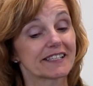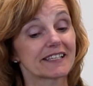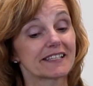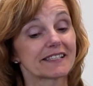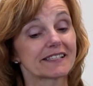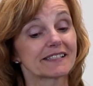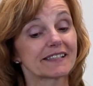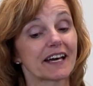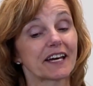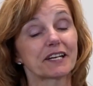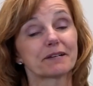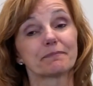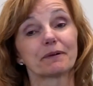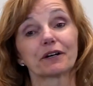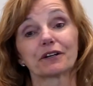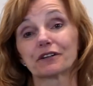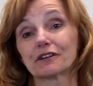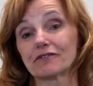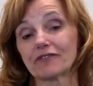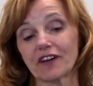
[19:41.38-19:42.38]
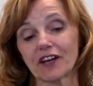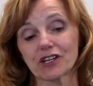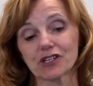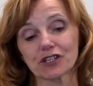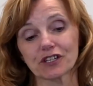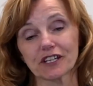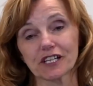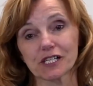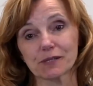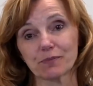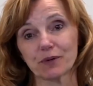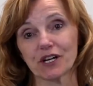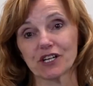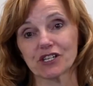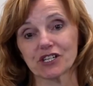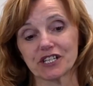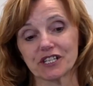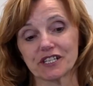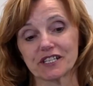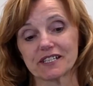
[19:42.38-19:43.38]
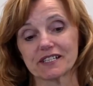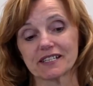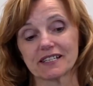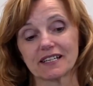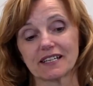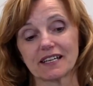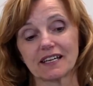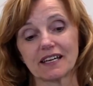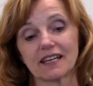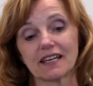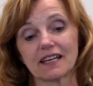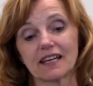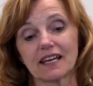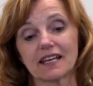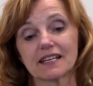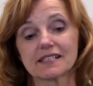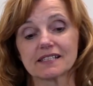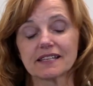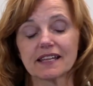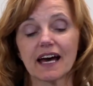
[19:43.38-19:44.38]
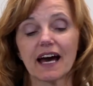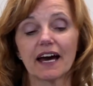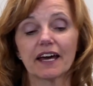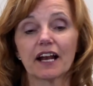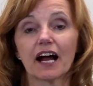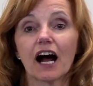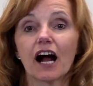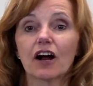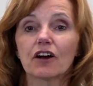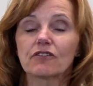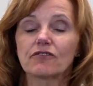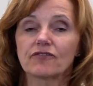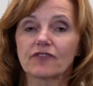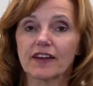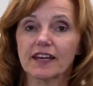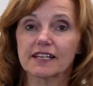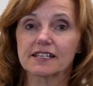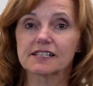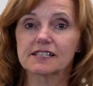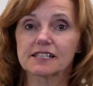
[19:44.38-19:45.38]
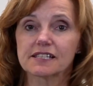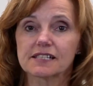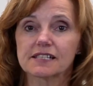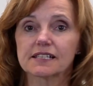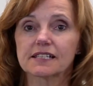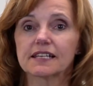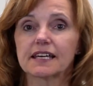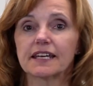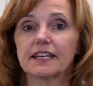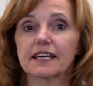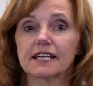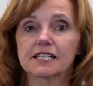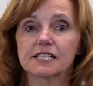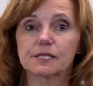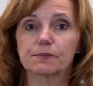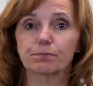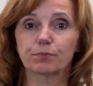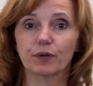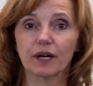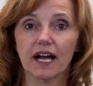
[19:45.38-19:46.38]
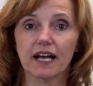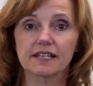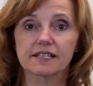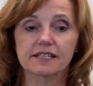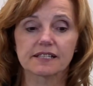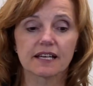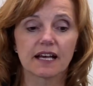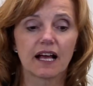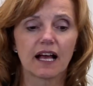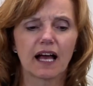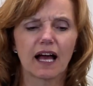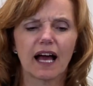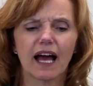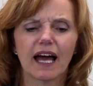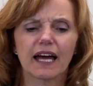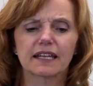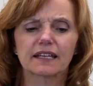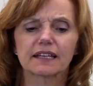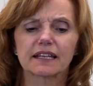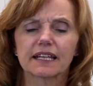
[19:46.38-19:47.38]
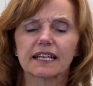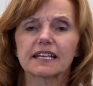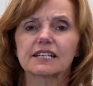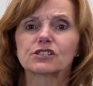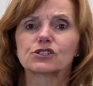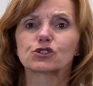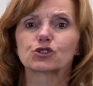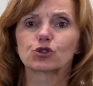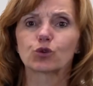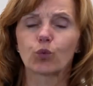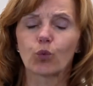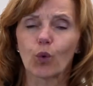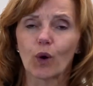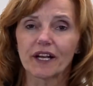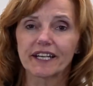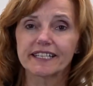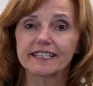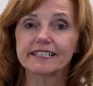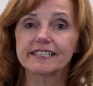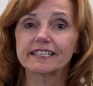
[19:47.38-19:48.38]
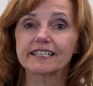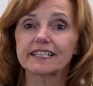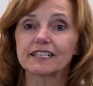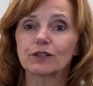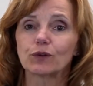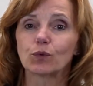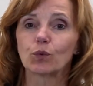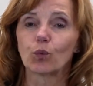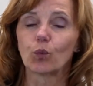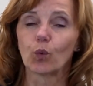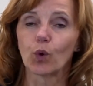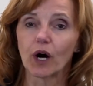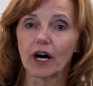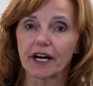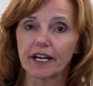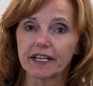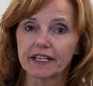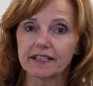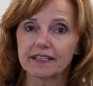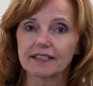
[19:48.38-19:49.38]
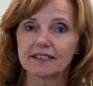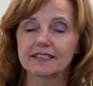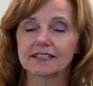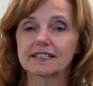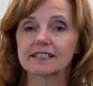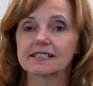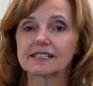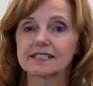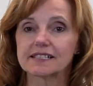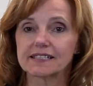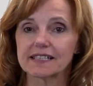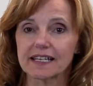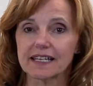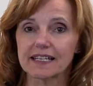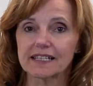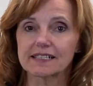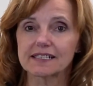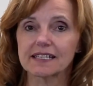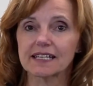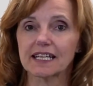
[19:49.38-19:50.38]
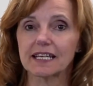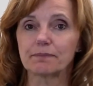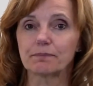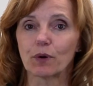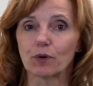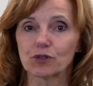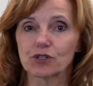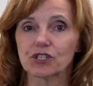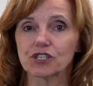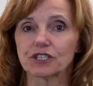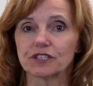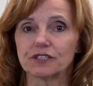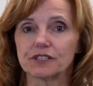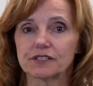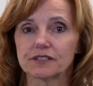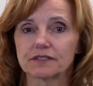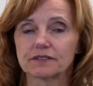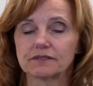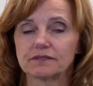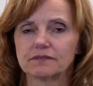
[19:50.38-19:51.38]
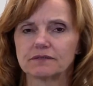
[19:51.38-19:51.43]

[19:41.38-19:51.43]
he said about our facial expressions is that our faces can express at least 21 distinct emotions.